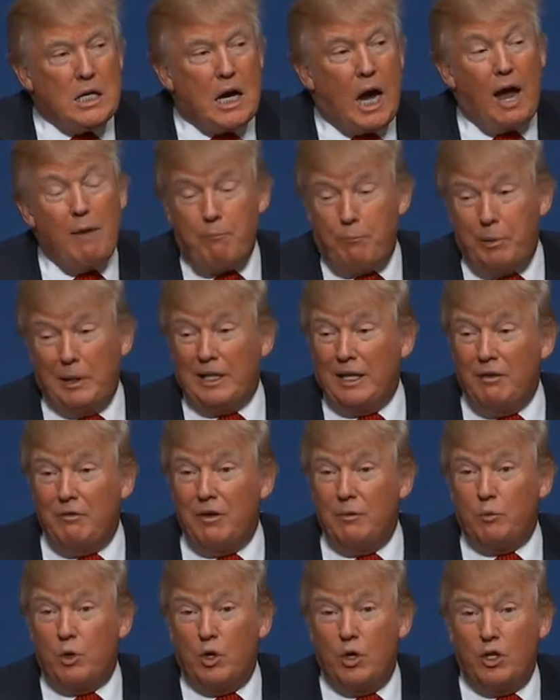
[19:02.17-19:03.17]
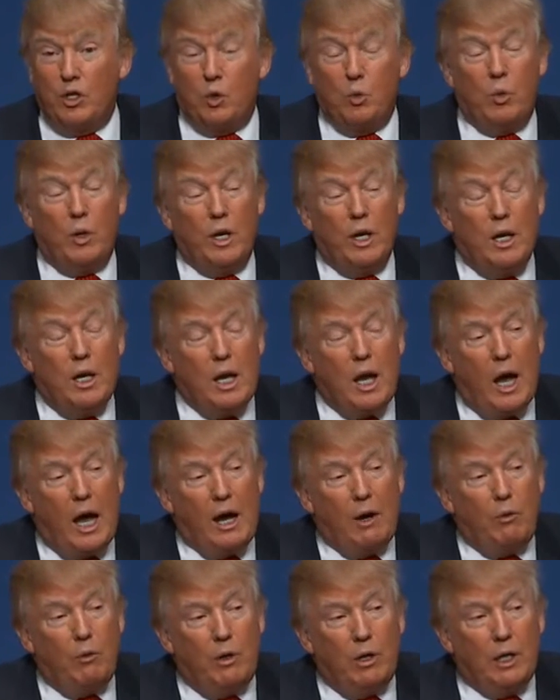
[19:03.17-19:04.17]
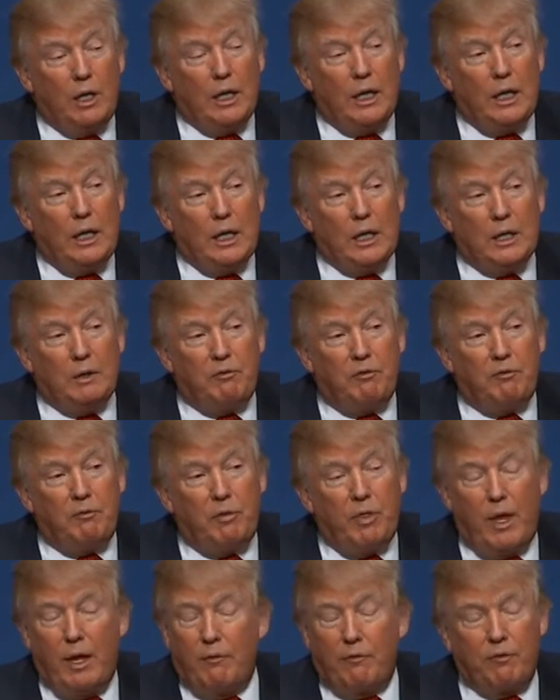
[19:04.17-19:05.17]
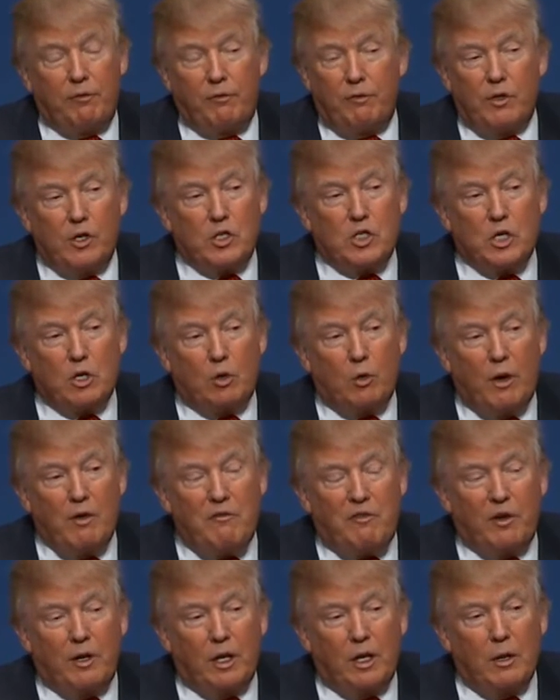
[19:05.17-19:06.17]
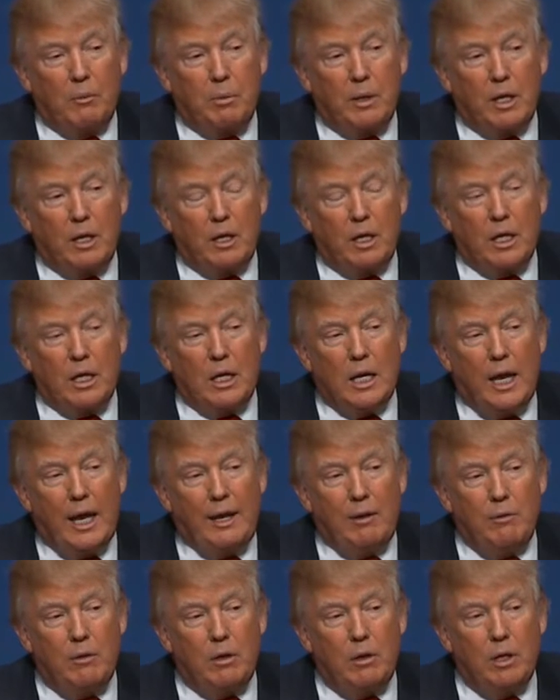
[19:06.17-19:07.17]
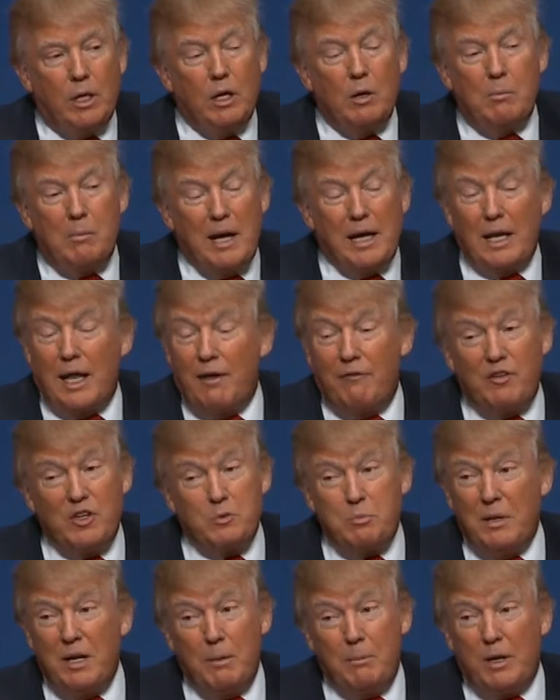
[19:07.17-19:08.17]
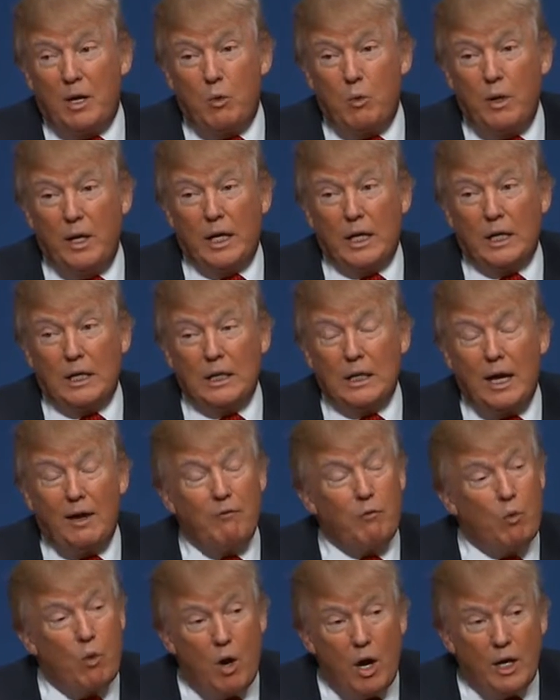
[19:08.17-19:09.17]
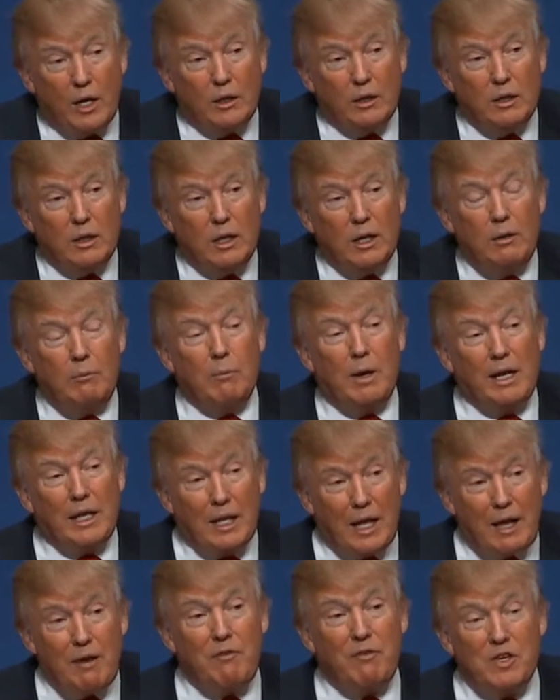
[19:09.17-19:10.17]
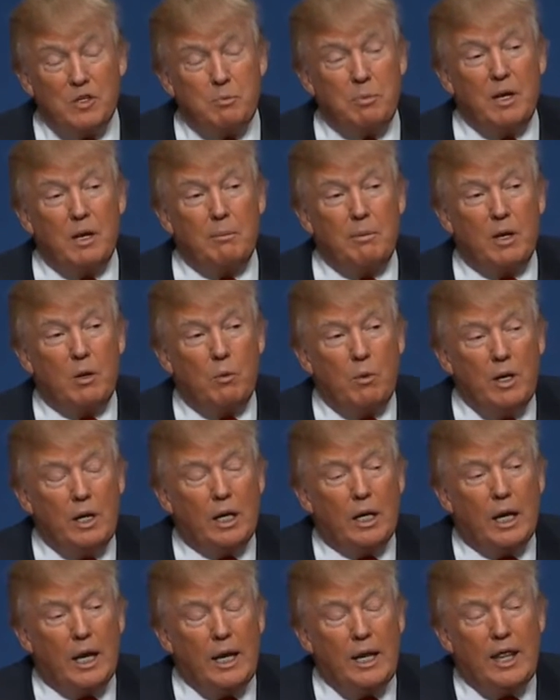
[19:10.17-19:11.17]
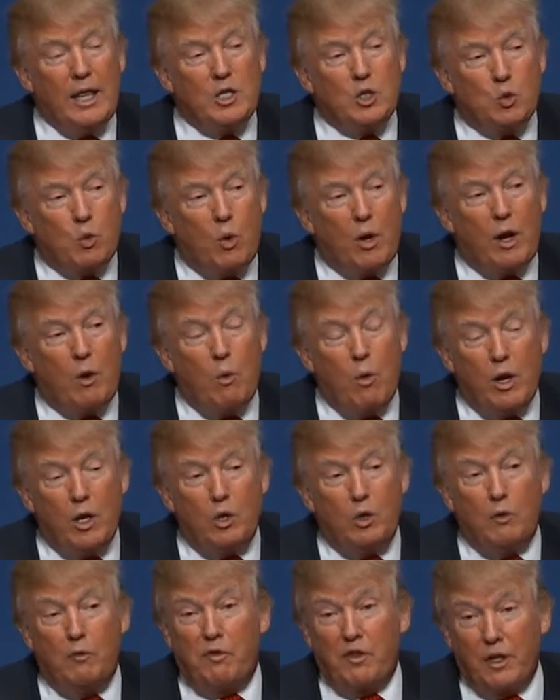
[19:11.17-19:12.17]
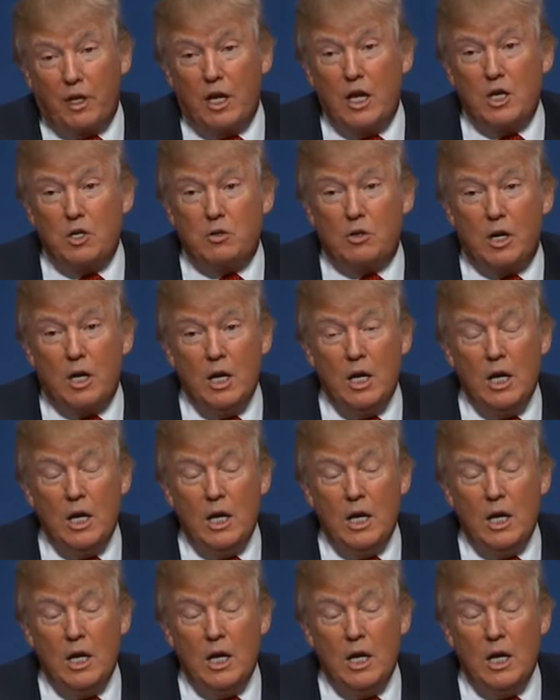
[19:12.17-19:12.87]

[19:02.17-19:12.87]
I believe I'm going to win. I really have just a great feeling about it. And, my life has been about winning. I've won. And my life has been about winning. And that's what I want to do for the country.